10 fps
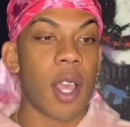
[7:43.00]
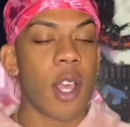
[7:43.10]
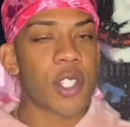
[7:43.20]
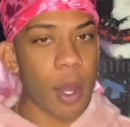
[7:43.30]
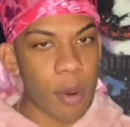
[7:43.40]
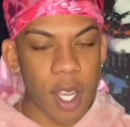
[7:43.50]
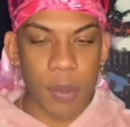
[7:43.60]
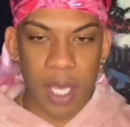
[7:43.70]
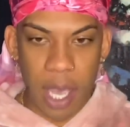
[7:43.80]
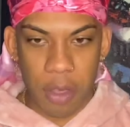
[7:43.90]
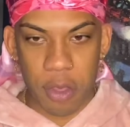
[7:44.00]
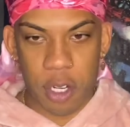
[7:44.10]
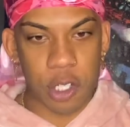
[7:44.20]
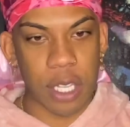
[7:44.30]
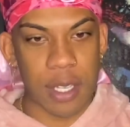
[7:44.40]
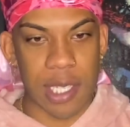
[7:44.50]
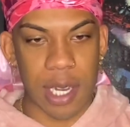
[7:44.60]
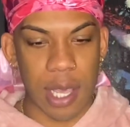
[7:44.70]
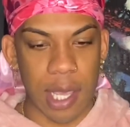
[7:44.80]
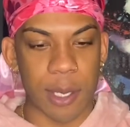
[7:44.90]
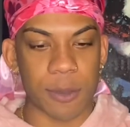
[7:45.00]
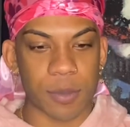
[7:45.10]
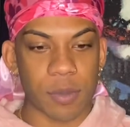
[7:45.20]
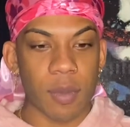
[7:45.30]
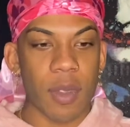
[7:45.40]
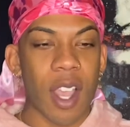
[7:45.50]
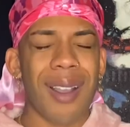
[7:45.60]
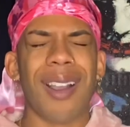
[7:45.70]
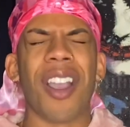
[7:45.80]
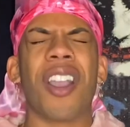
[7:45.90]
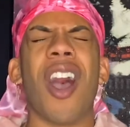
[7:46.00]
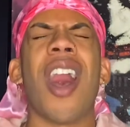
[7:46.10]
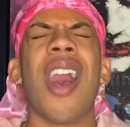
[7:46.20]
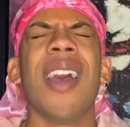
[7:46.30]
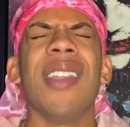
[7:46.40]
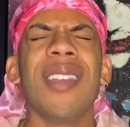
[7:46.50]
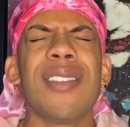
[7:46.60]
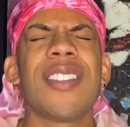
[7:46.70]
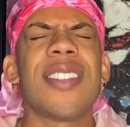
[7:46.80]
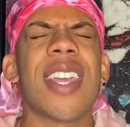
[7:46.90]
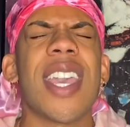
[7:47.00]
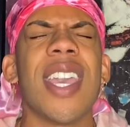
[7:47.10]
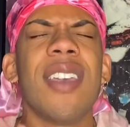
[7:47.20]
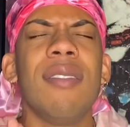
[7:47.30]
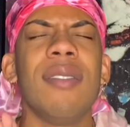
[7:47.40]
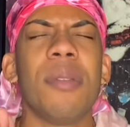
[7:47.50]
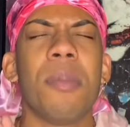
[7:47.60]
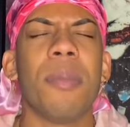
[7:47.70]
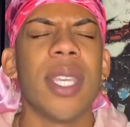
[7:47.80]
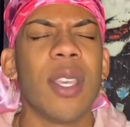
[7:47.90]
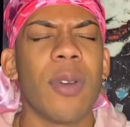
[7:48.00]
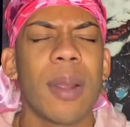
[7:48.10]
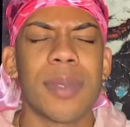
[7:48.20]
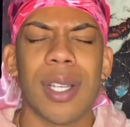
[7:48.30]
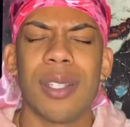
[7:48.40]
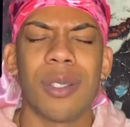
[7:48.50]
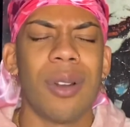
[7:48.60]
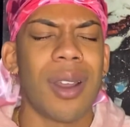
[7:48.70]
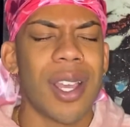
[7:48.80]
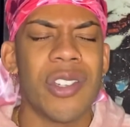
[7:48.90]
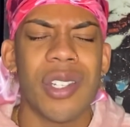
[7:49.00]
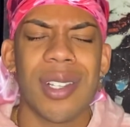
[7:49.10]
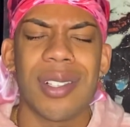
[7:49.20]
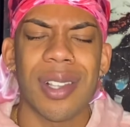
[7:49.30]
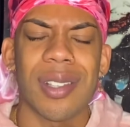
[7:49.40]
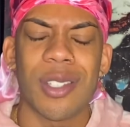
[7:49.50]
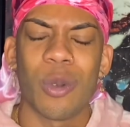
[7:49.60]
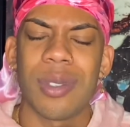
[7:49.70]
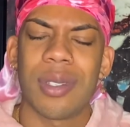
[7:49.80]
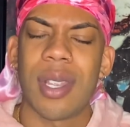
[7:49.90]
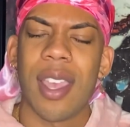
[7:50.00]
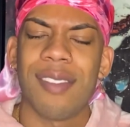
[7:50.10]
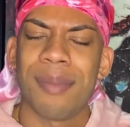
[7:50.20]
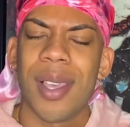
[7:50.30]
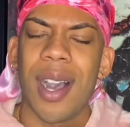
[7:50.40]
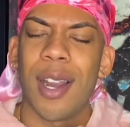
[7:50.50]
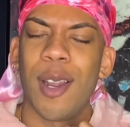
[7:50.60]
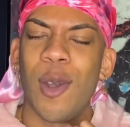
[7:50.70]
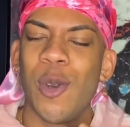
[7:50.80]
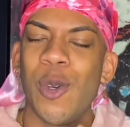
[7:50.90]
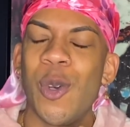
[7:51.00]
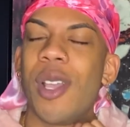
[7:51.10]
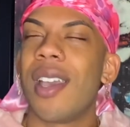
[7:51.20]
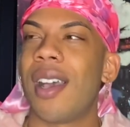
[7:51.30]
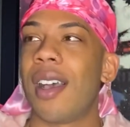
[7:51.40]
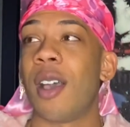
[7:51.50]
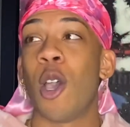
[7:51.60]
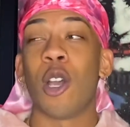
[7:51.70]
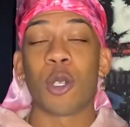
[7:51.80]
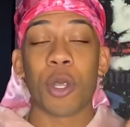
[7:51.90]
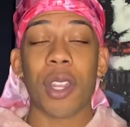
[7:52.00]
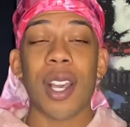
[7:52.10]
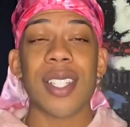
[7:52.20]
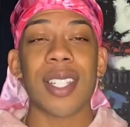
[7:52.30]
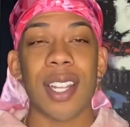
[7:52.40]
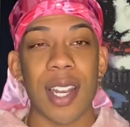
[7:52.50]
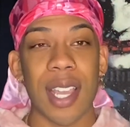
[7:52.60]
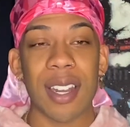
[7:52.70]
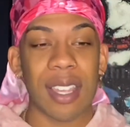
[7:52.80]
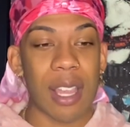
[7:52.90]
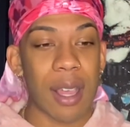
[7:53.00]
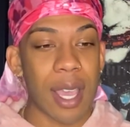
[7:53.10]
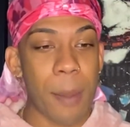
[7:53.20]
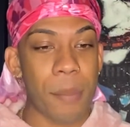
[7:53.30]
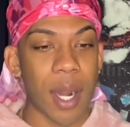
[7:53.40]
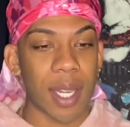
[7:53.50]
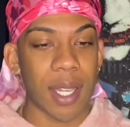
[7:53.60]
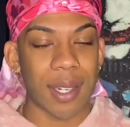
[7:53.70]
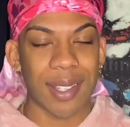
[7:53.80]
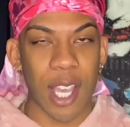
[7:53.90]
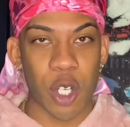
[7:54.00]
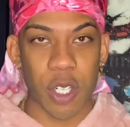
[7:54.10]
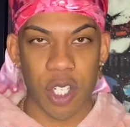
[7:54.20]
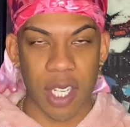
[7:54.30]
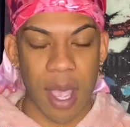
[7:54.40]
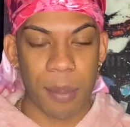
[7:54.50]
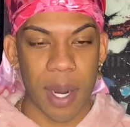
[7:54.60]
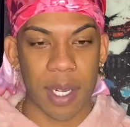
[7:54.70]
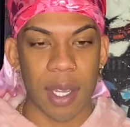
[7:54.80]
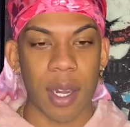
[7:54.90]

So I broke up with Catherine in 2008. God saved me. When I'm telling you, Lord Jesus, you saved me. Hallelujah. 2009, the girl get pregnant. Katrin, she get pregnant.